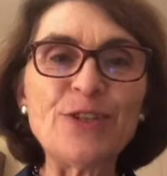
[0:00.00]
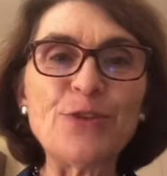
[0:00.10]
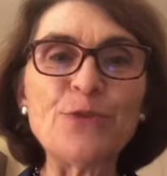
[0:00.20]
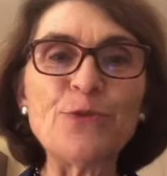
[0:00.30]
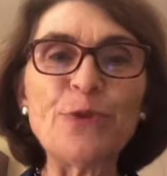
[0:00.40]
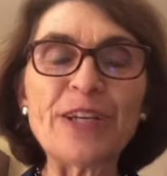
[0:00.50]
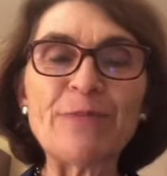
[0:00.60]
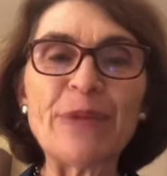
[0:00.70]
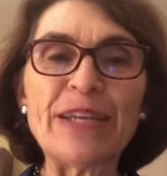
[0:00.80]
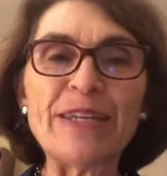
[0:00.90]
to
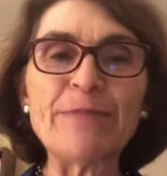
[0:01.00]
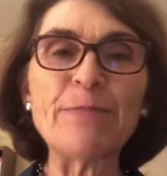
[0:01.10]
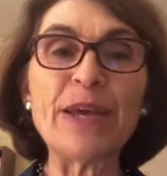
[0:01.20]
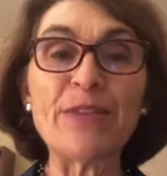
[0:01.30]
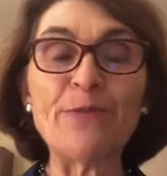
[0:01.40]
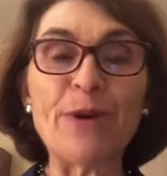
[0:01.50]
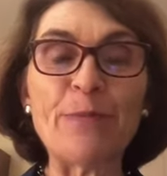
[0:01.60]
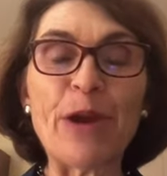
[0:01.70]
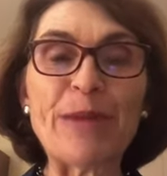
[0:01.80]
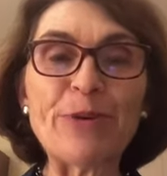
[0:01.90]
recommend Beth
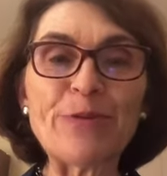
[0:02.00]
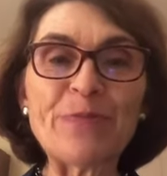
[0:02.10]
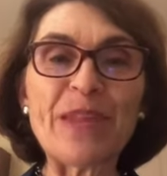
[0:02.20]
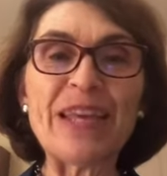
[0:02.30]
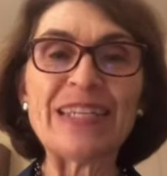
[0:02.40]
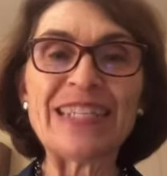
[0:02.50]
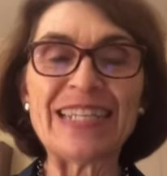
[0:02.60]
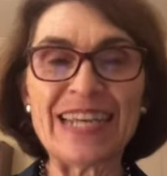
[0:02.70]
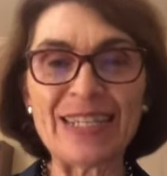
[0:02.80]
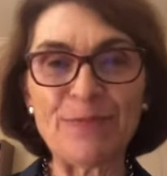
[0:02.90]
Rom-Rymer as the
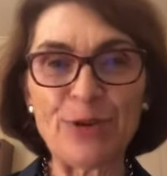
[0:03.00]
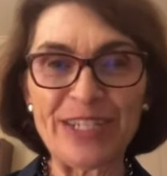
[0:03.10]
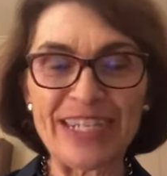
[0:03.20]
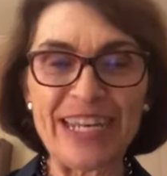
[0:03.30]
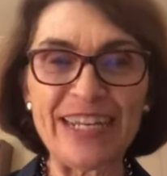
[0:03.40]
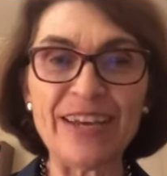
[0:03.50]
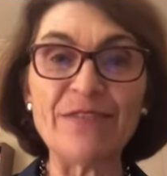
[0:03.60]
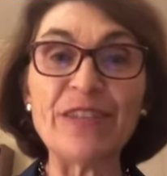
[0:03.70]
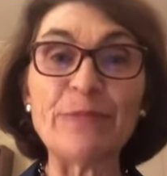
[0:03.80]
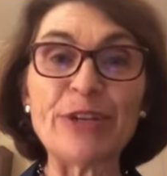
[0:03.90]
next president
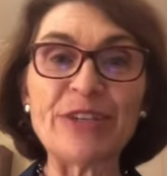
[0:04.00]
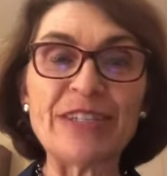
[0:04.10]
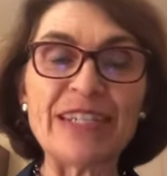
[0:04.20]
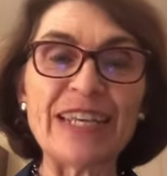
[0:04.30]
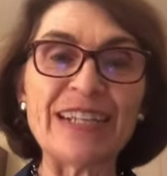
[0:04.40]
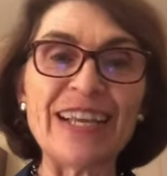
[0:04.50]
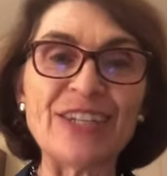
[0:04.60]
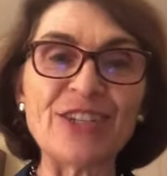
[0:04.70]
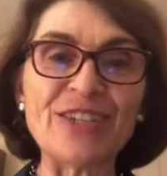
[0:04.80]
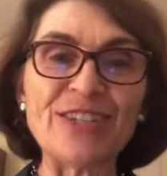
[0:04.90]
of the American
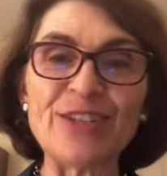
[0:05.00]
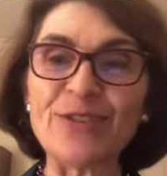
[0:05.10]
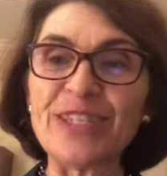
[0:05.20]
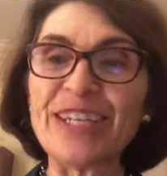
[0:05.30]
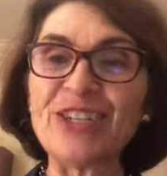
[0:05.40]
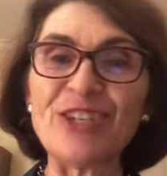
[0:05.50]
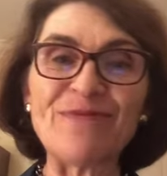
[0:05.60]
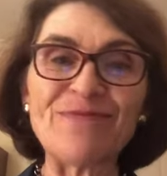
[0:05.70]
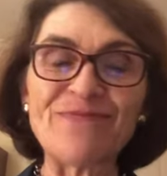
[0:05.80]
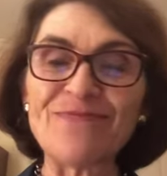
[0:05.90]
Psychological
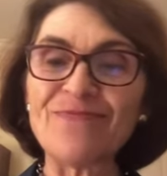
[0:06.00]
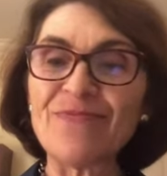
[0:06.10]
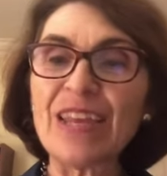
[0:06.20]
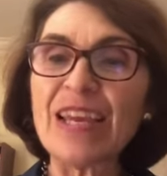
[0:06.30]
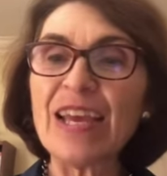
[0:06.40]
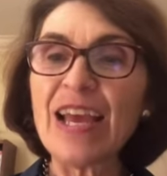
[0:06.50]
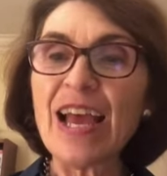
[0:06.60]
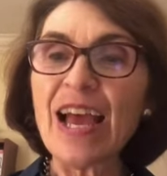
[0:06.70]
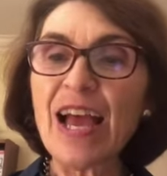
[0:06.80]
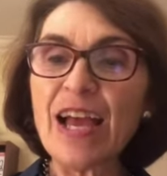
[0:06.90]
Association.
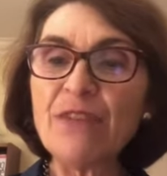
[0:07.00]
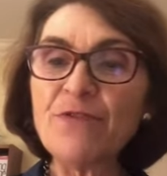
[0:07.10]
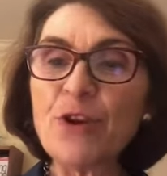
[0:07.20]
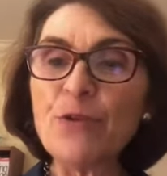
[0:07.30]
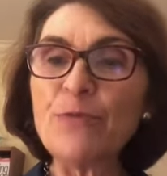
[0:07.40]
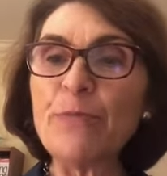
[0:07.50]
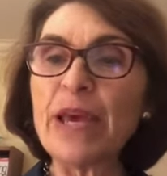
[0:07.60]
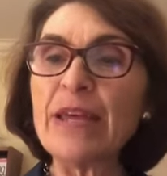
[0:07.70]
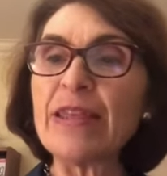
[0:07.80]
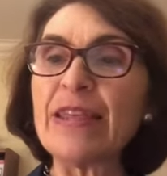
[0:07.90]
I've known
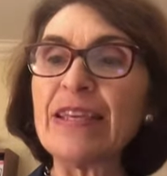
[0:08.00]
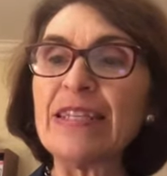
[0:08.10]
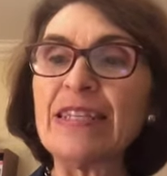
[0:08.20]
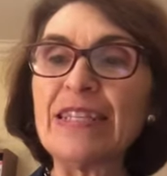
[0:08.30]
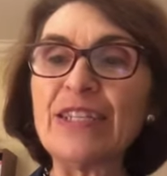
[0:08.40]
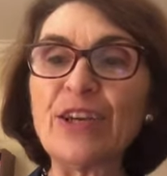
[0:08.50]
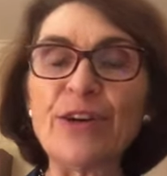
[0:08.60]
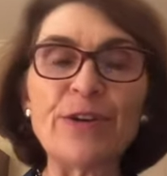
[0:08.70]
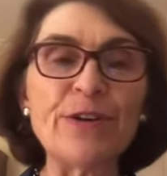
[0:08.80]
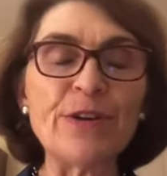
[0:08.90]
Beth since
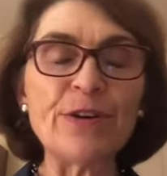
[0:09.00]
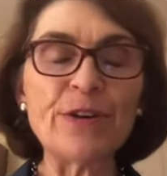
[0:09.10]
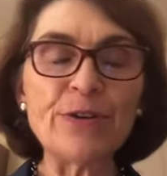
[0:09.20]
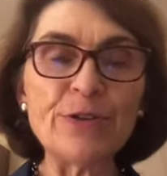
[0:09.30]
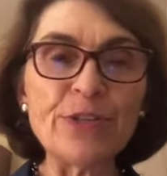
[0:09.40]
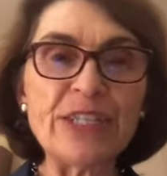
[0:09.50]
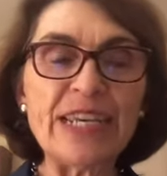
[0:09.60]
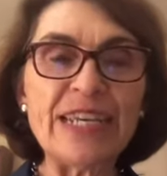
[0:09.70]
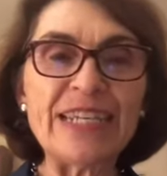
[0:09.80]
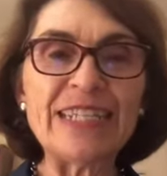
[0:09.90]
our early
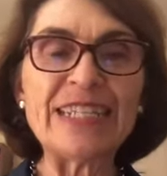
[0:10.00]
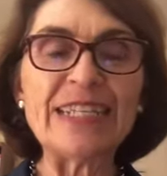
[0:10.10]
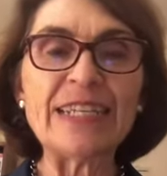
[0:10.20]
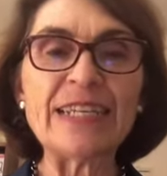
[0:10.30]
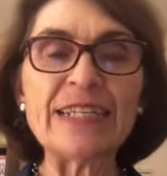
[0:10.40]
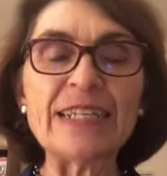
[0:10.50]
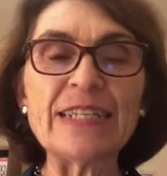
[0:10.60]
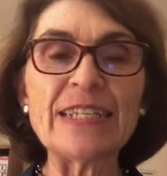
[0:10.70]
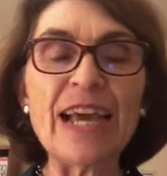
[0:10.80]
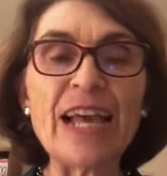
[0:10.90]
days at,
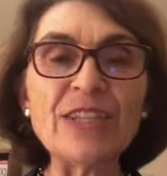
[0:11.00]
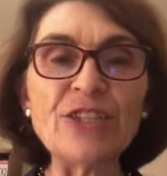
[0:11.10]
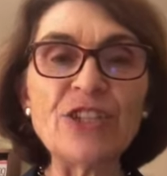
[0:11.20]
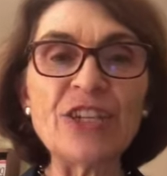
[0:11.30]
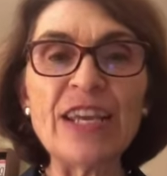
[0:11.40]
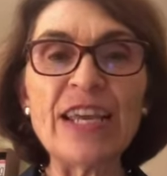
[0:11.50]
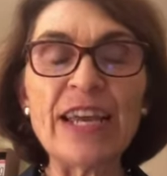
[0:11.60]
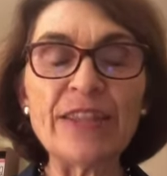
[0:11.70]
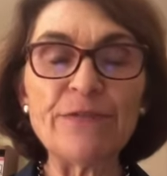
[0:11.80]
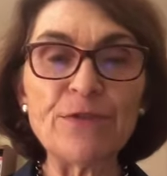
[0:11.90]
in college
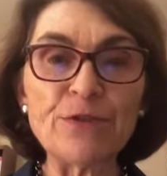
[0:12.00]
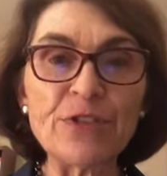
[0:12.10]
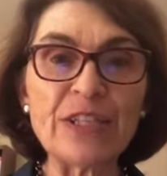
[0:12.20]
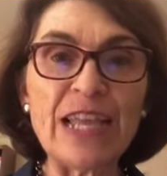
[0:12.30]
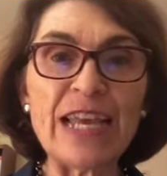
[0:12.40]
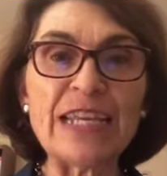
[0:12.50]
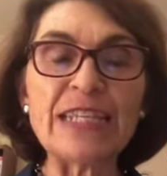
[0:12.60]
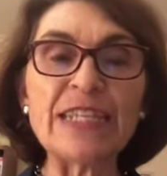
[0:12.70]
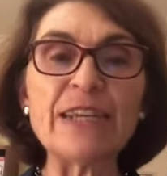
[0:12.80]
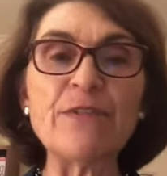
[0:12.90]
at the first
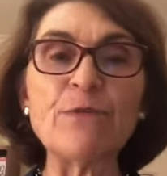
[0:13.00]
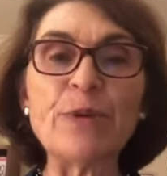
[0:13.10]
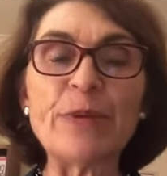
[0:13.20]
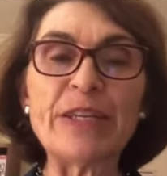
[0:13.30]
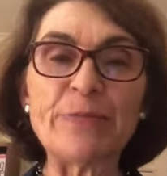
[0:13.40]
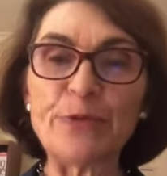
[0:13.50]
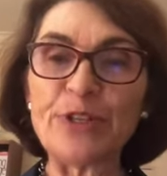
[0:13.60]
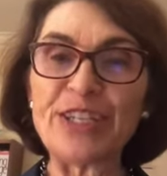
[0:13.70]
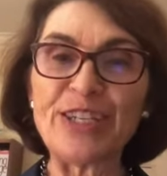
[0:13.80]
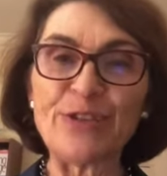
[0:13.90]
class of women at
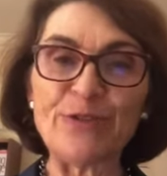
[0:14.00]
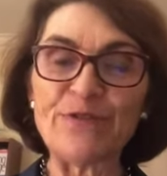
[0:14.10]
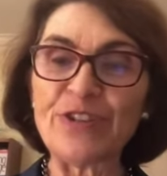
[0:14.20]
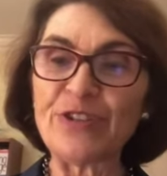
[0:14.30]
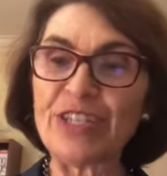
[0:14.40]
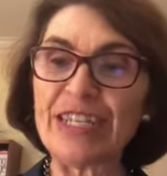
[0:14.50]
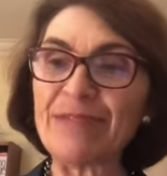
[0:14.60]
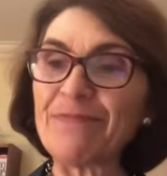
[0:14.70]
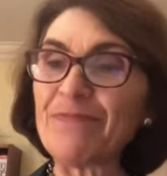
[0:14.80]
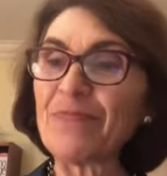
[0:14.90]
Princeton University.